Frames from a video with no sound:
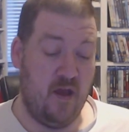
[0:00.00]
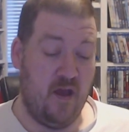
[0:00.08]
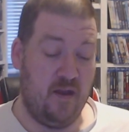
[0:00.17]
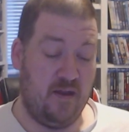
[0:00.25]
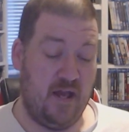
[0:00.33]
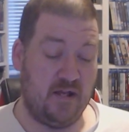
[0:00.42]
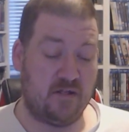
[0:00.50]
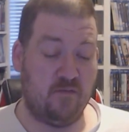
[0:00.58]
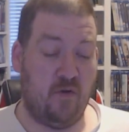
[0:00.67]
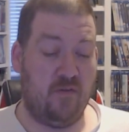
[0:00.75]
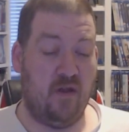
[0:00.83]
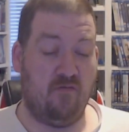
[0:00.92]
Next one
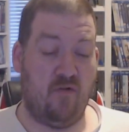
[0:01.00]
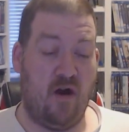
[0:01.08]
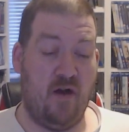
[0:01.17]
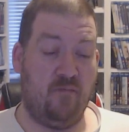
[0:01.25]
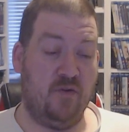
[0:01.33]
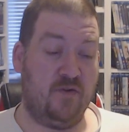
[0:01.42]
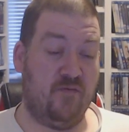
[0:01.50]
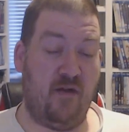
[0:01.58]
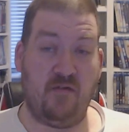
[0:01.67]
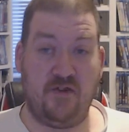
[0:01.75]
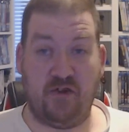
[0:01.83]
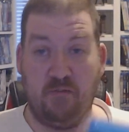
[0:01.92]
that arrived was very
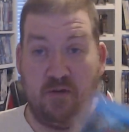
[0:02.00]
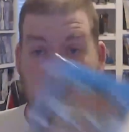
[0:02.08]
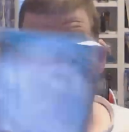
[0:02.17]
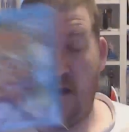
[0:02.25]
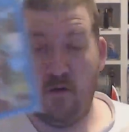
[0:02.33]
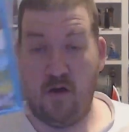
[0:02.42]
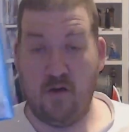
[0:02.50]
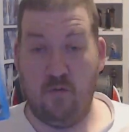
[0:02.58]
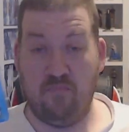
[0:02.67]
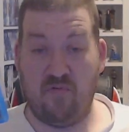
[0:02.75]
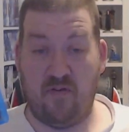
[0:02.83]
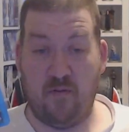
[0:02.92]
cheap as well. I got
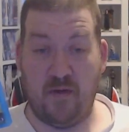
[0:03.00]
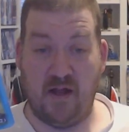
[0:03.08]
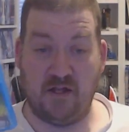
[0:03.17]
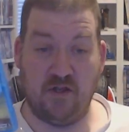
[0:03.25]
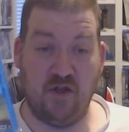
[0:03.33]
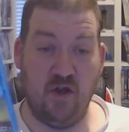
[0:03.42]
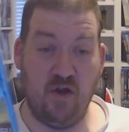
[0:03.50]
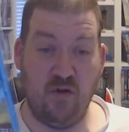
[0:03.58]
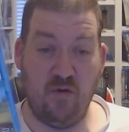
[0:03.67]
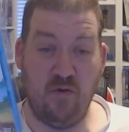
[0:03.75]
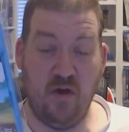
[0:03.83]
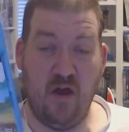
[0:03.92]
Brother Bear 2.
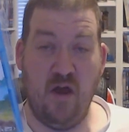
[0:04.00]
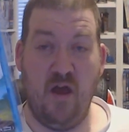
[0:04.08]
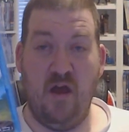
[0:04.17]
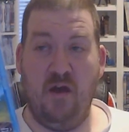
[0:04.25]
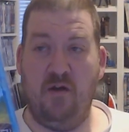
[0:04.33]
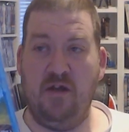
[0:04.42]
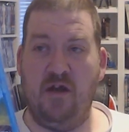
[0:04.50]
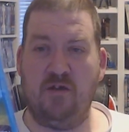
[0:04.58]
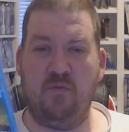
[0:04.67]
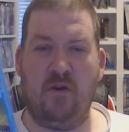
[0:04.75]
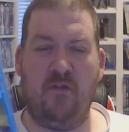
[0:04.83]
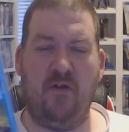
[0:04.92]
Yeah, it's
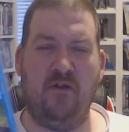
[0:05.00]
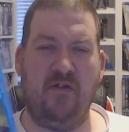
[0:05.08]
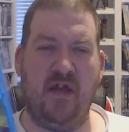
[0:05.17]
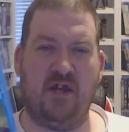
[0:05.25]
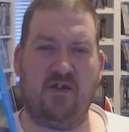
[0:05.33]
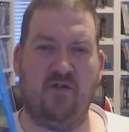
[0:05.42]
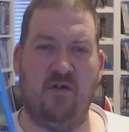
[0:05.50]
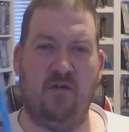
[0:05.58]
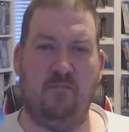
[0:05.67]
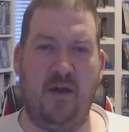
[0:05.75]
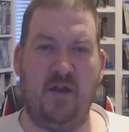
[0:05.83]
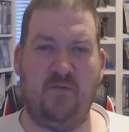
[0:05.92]
one of the extra
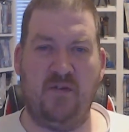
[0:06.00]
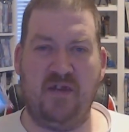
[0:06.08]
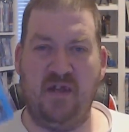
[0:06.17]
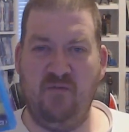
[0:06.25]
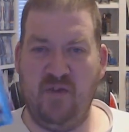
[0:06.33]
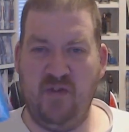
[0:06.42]
made-for-TV